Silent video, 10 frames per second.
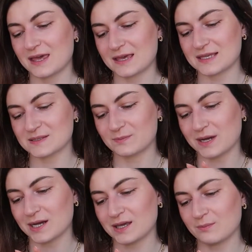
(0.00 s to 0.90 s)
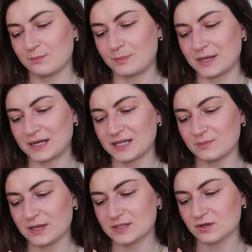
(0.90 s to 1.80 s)
is by
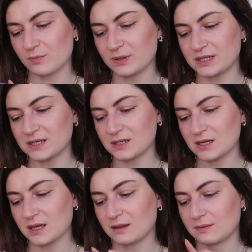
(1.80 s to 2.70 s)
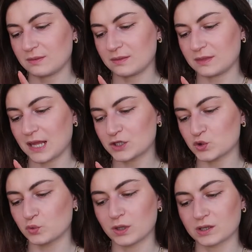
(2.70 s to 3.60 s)
Berlin-based company
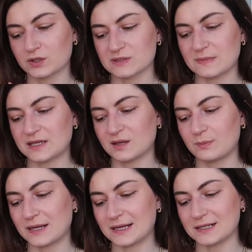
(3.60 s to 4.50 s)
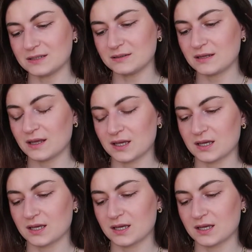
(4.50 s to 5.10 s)
Natur Cosmetic Berlin.